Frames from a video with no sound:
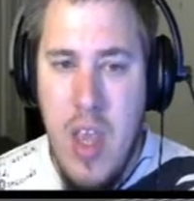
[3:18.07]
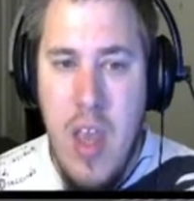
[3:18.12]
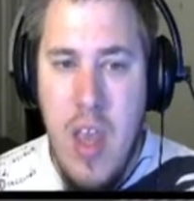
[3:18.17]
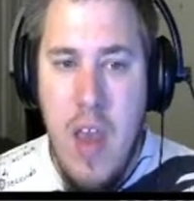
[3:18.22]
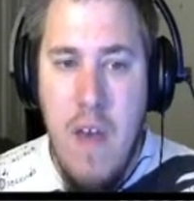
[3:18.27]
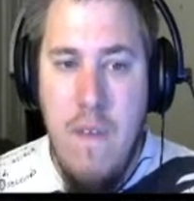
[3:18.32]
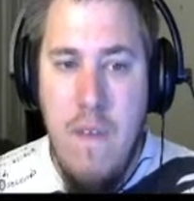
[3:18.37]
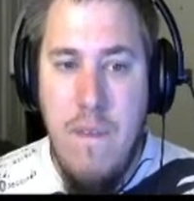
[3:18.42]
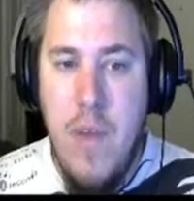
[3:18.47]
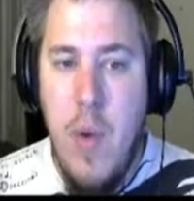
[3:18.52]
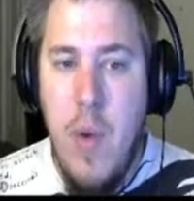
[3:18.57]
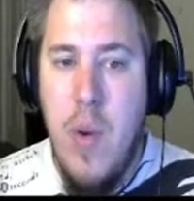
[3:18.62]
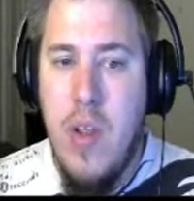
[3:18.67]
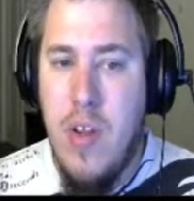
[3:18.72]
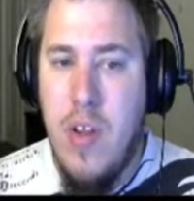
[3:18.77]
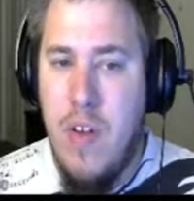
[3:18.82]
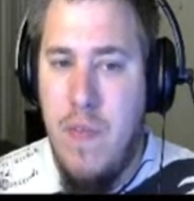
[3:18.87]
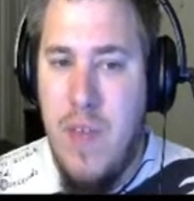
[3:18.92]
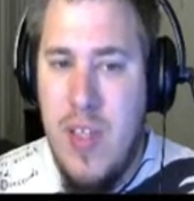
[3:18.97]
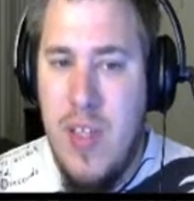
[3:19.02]
Very good
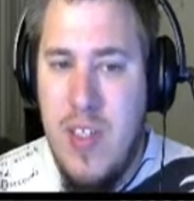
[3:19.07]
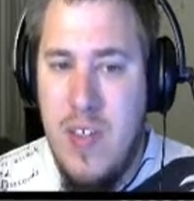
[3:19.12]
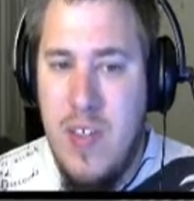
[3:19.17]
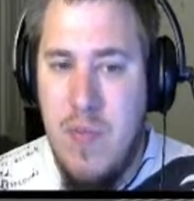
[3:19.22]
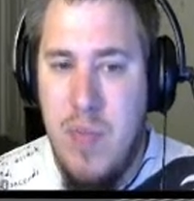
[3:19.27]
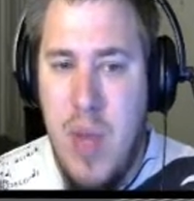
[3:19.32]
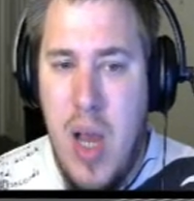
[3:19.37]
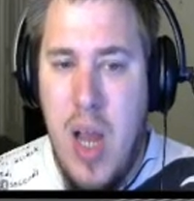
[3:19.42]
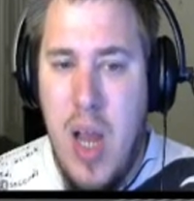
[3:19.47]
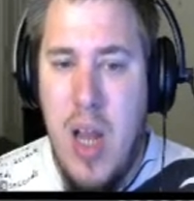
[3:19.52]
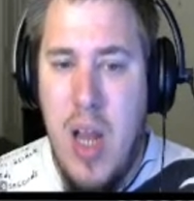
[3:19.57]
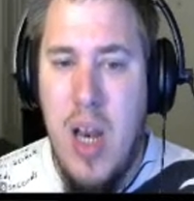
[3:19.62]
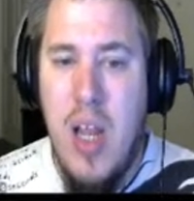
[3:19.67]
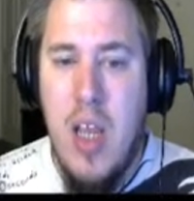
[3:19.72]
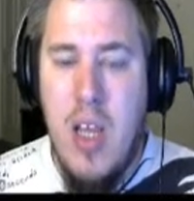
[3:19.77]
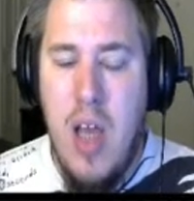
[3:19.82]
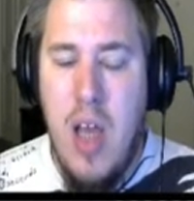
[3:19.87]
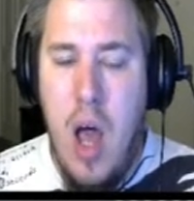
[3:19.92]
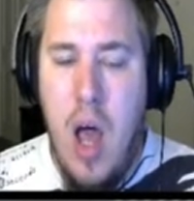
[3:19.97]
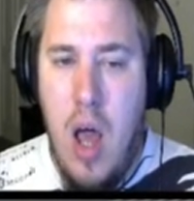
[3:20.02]
defensive mon.
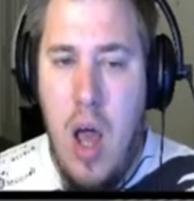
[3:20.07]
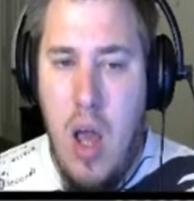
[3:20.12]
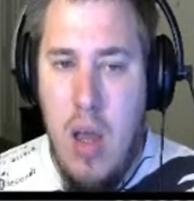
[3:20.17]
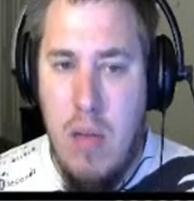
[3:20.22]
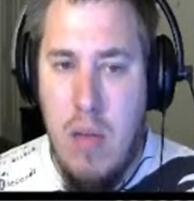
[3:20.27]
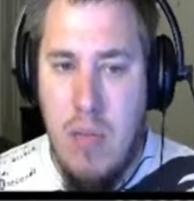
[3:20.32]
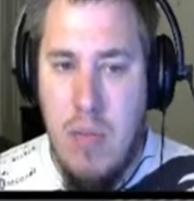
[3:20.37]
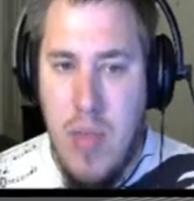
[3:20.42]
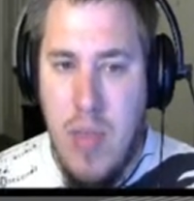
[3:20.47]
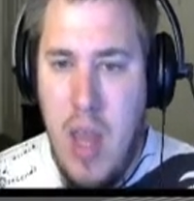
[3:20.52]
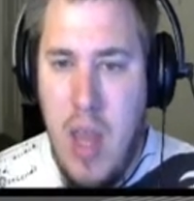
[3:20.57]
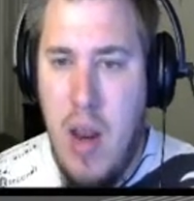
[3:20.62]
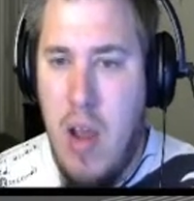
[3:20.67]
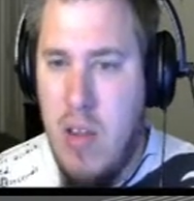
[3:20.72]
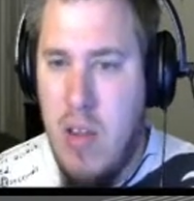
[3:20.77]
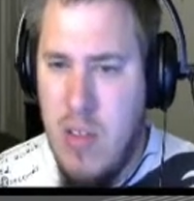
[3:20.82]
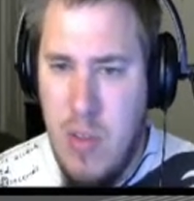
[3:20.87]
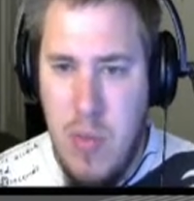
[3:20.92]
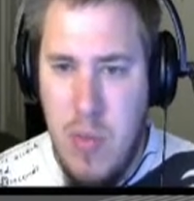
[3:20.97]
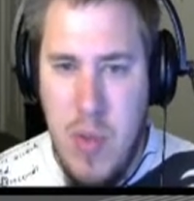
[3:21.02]
Can
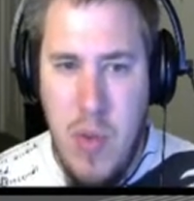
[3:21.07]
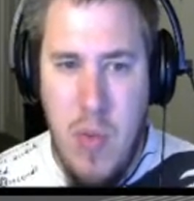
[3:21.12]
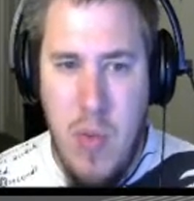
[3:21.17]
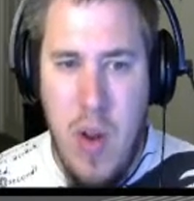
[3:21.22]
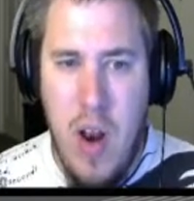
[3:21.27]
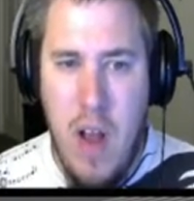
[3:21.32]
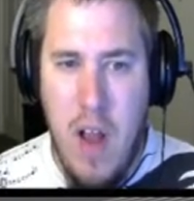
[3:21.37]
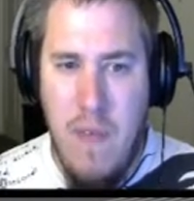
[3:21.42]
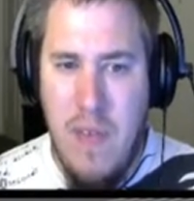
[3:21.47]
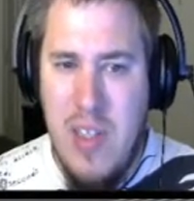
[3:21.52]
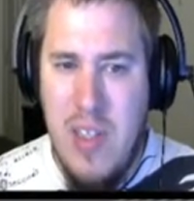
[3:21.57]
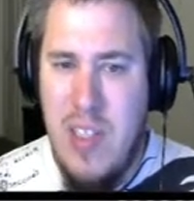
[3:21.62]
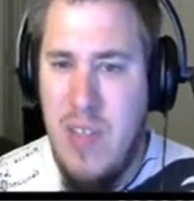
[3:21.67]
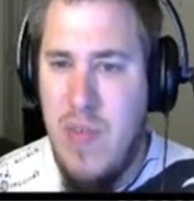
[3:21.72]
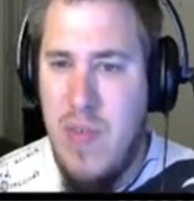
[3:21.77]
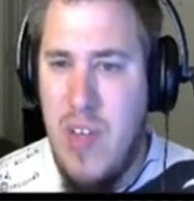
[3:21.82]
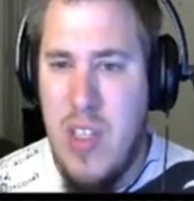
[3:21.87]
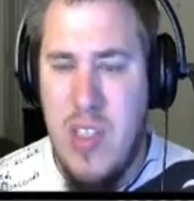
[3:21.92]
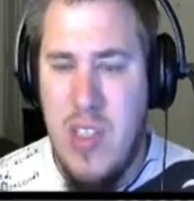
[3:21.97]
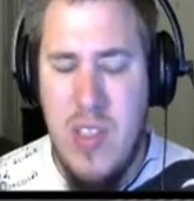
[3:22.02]
also be run offensive.
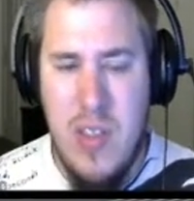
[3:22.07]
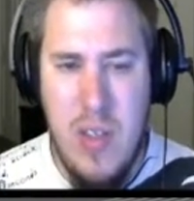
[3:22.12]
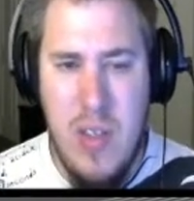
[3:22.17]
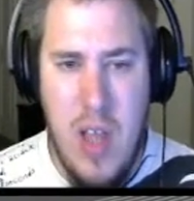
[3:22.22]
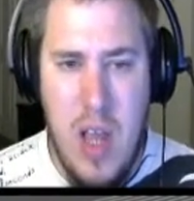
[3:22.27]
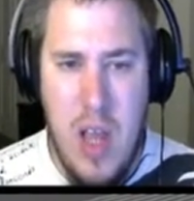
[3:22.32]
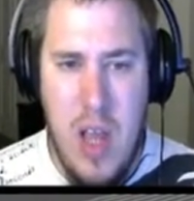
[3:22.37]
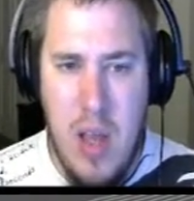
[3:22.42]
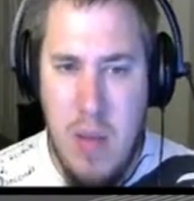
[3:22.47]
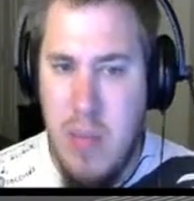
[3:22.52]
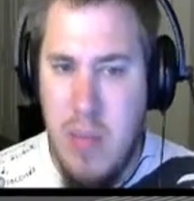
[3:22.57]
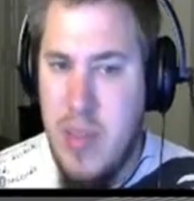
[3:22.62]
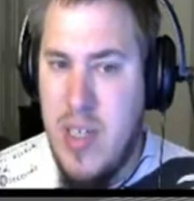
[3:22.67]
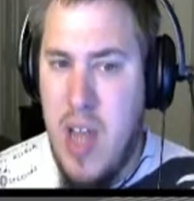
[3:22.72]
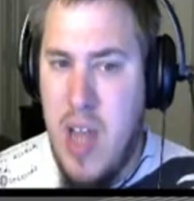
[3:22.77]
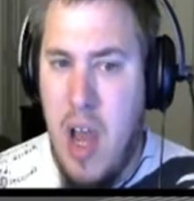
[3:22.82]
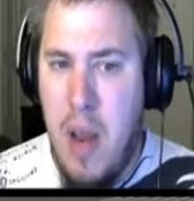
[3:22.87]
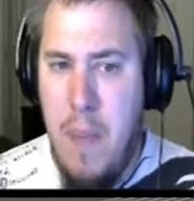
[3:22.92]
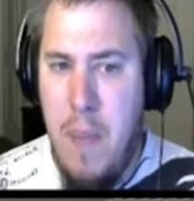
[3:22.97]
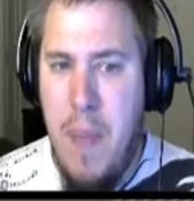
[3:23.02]
Got
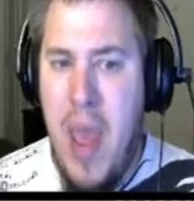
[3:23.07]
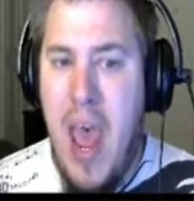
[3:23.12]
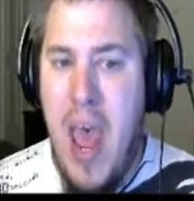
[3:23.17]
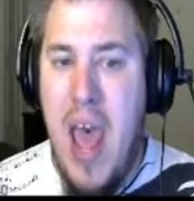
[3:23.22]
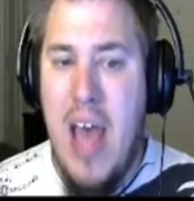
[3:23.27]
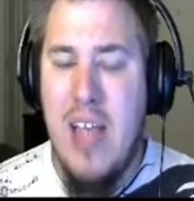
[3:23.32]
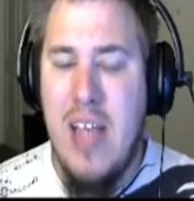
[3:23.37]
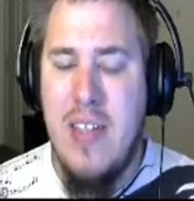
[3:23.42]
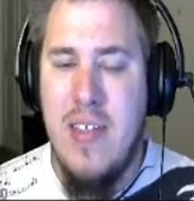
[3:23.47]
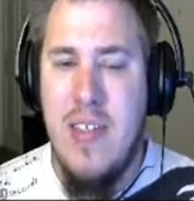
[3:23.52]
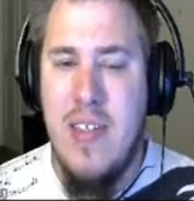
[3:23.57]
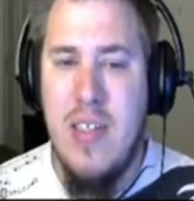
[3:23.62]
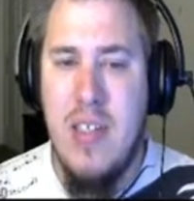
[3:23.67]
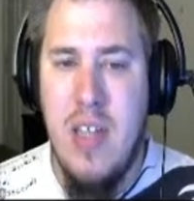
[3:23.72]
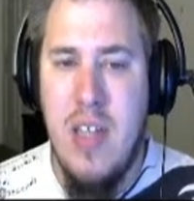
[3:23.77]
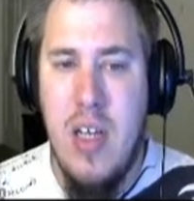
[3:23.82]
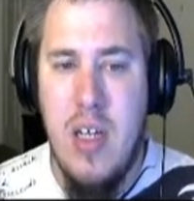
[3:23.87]
Baton Pass.